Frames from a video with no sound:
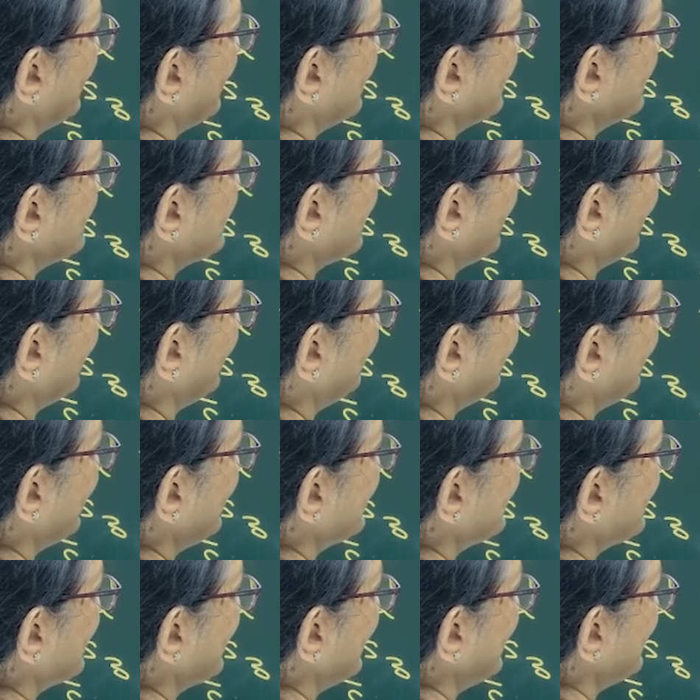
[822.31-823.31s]
So,
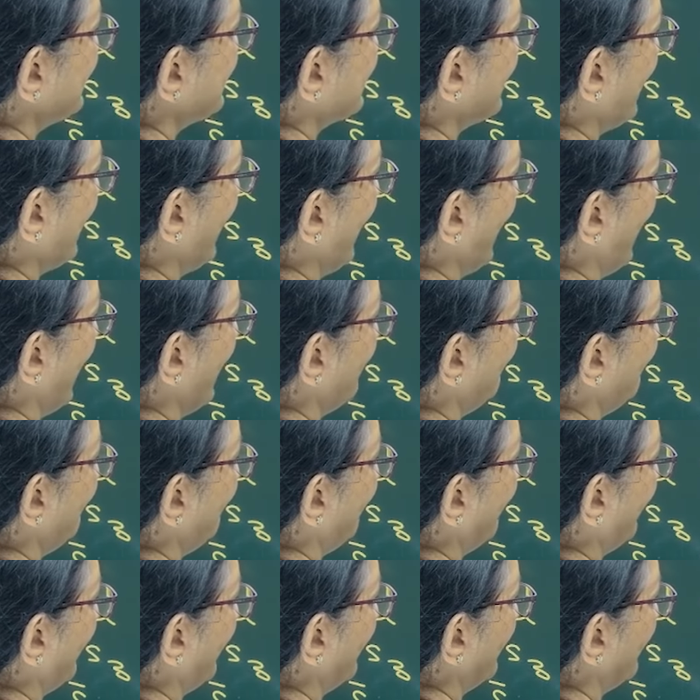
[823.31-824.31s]
this is
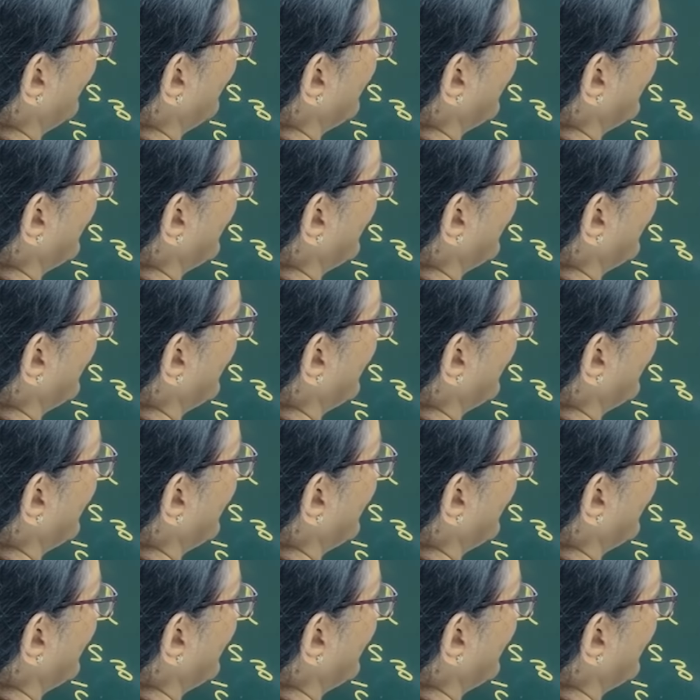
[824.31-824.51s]
alpha.